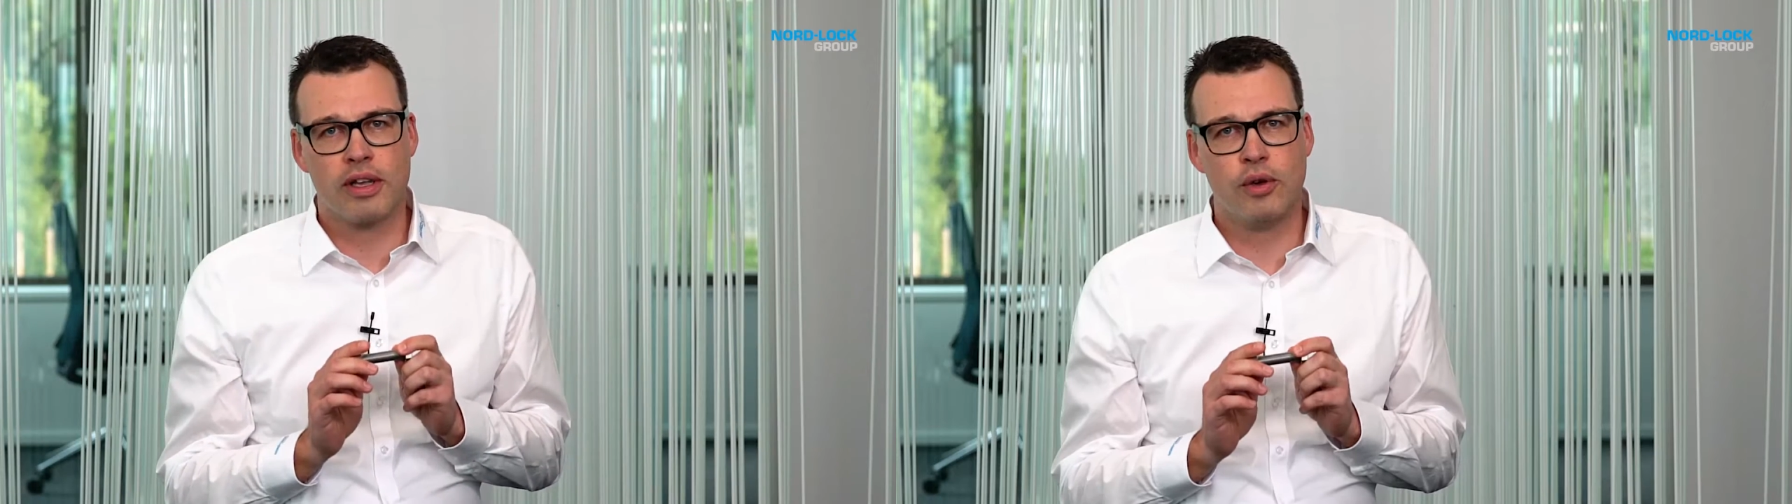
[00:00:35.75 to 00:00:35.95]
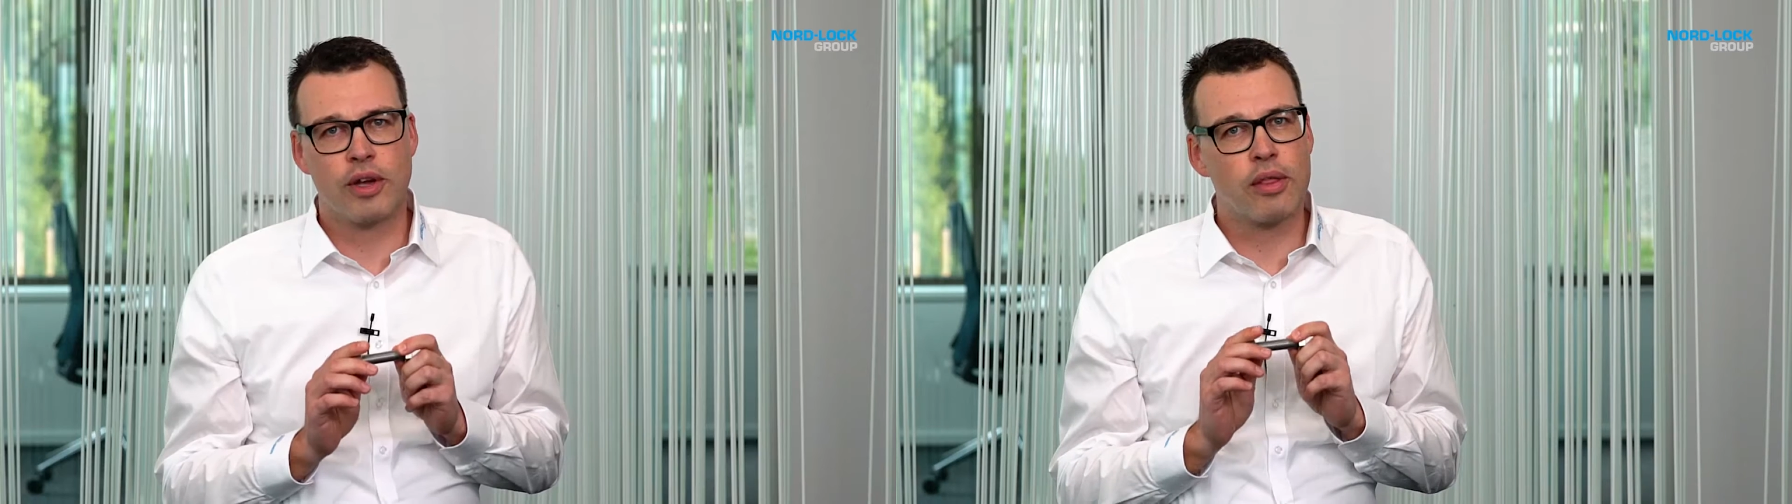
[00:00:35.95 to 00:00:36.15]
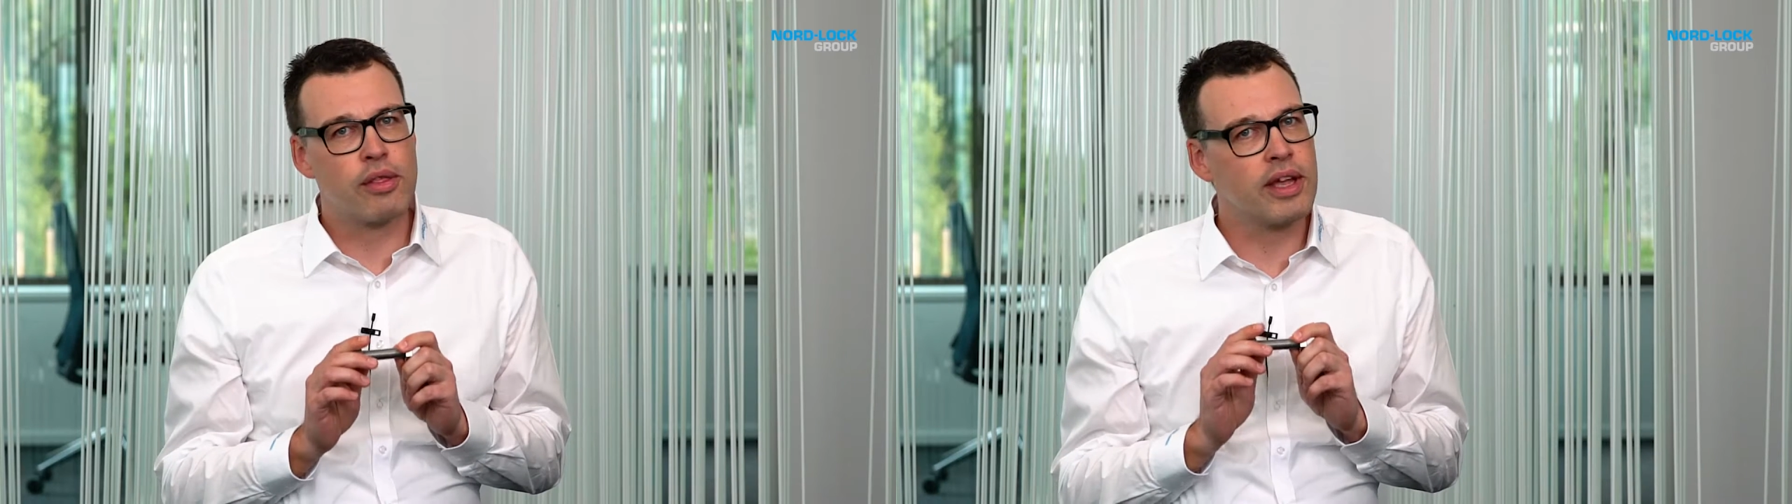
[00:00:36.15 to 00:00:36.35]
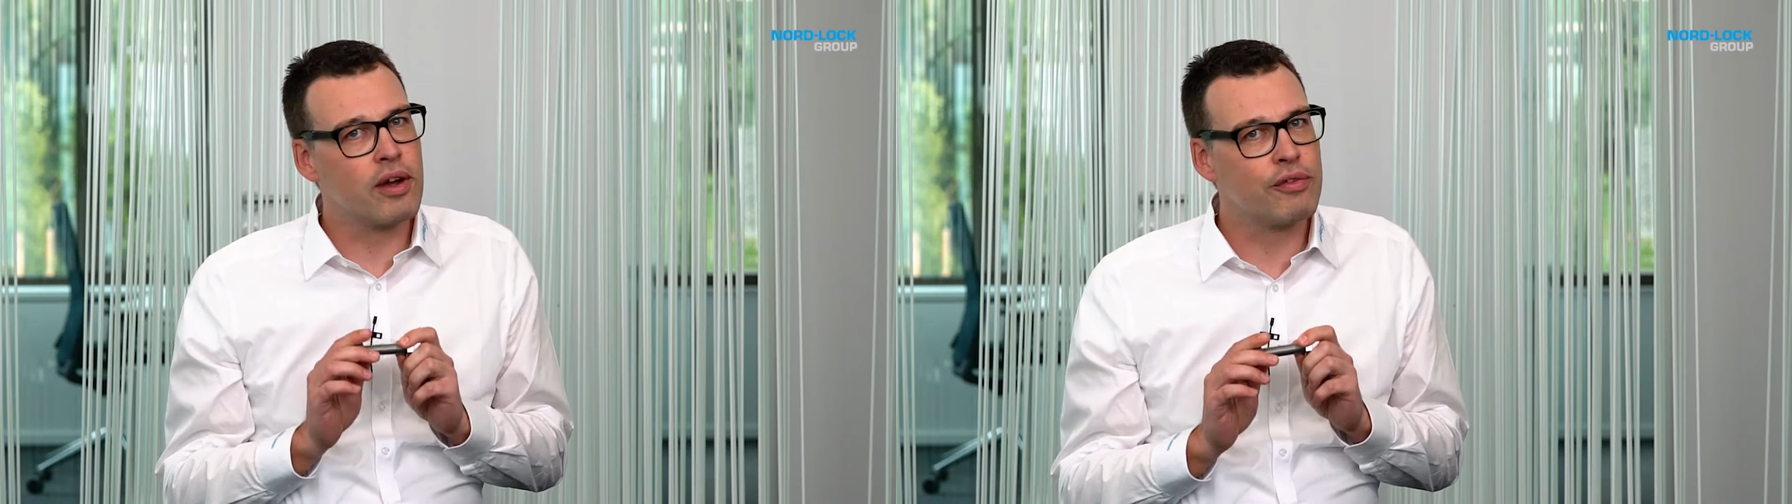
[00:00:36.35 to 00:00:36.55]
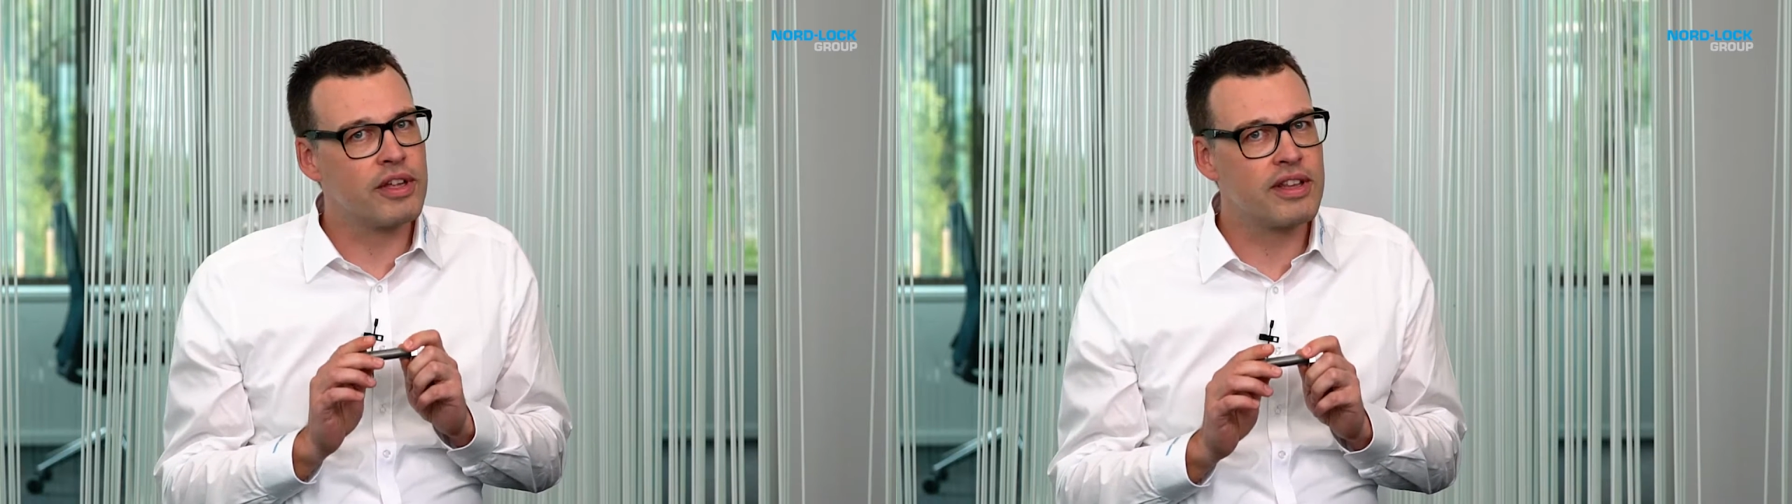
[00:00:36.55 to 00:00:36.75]
you can think
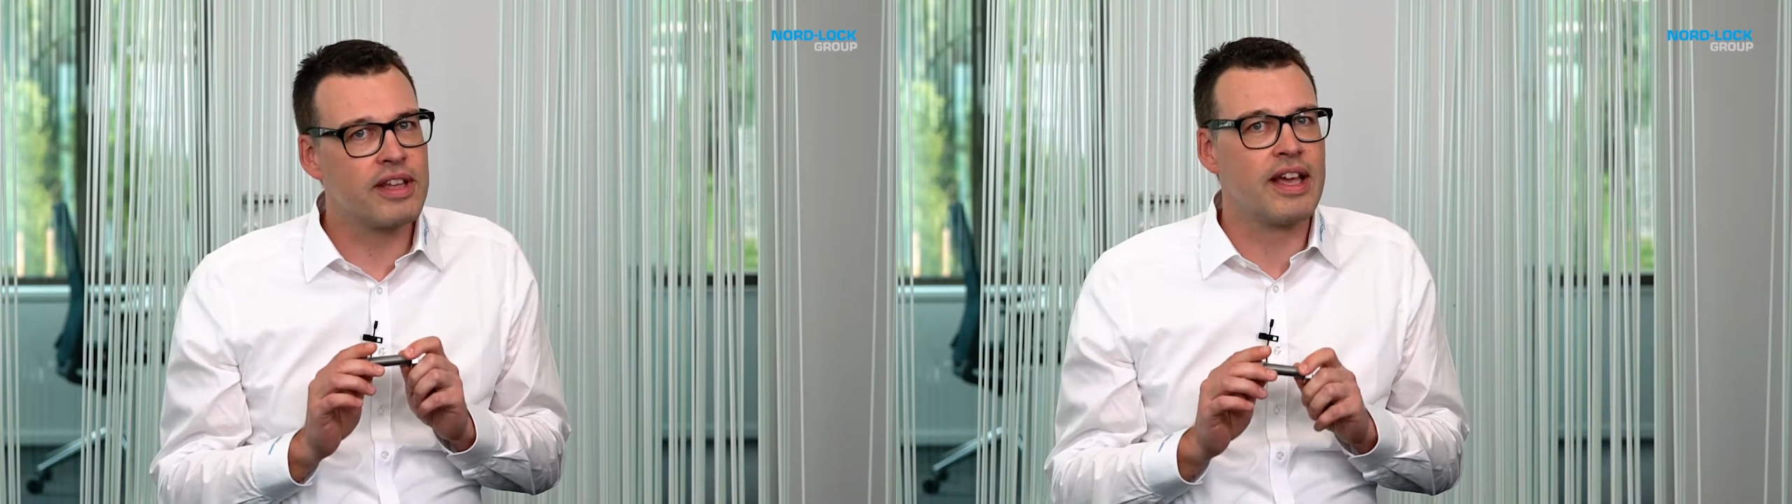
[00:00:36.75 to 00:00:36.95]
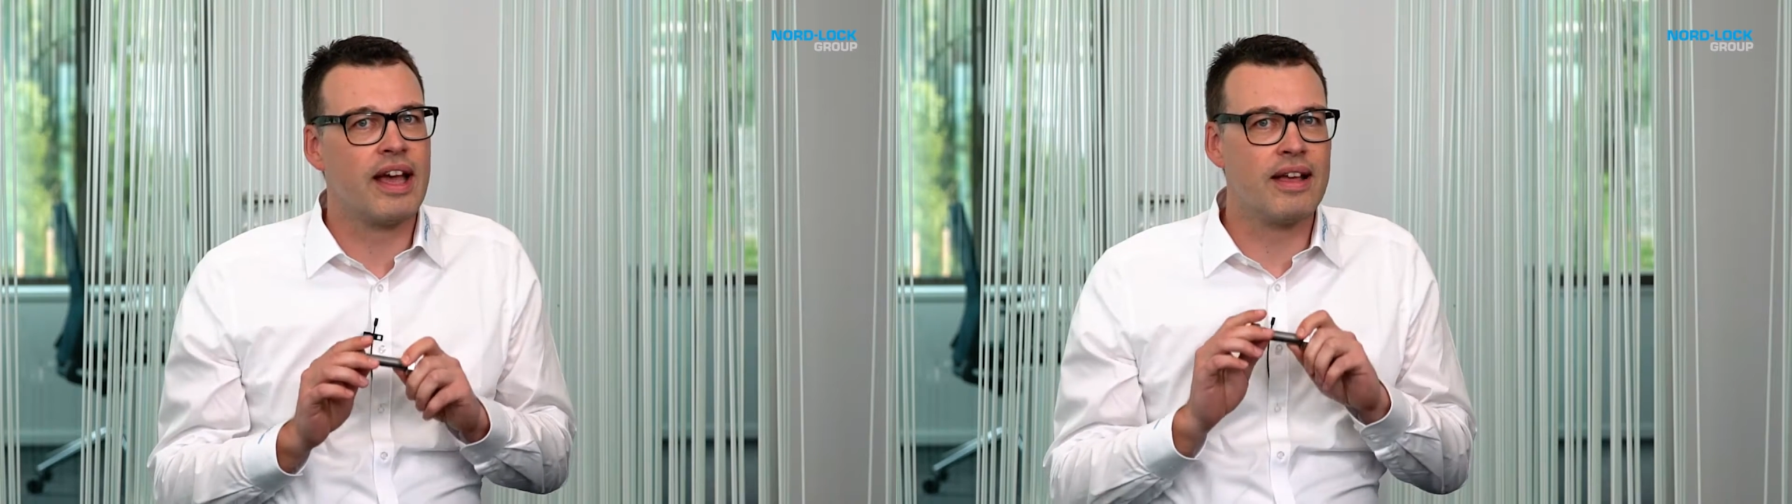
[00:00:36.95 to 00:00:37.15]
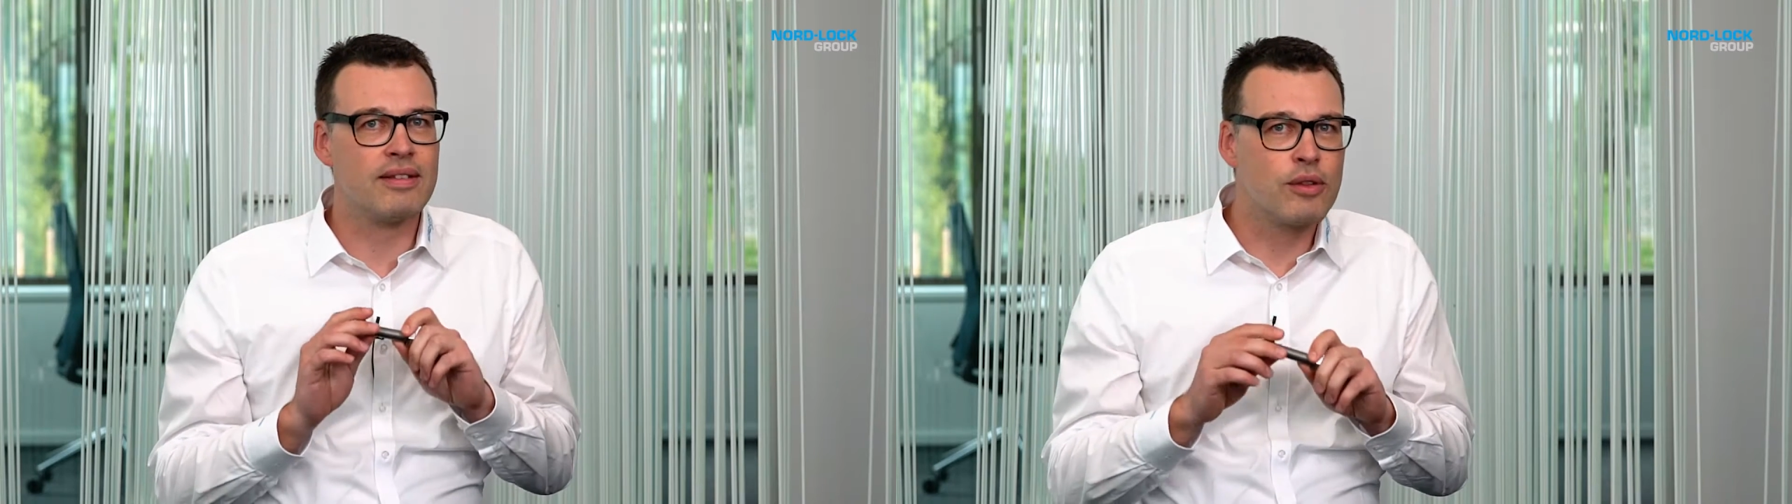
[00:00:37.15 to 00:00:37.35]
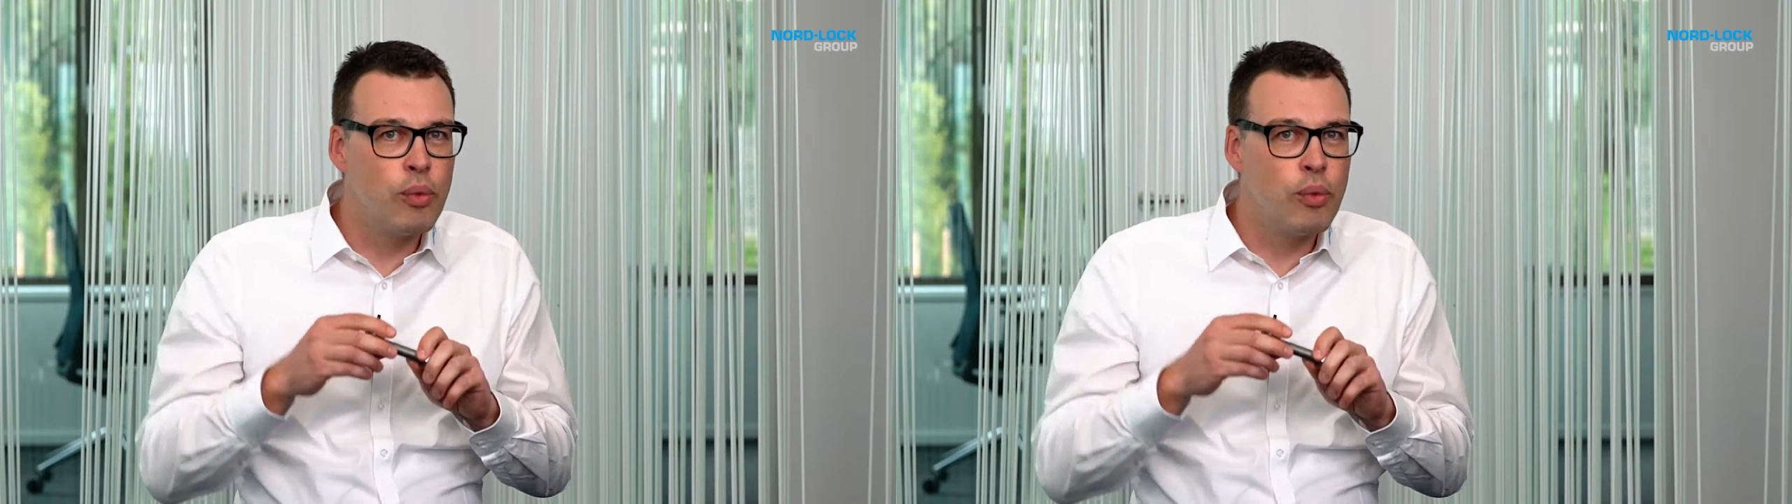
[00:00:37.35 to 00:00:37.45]
of it as a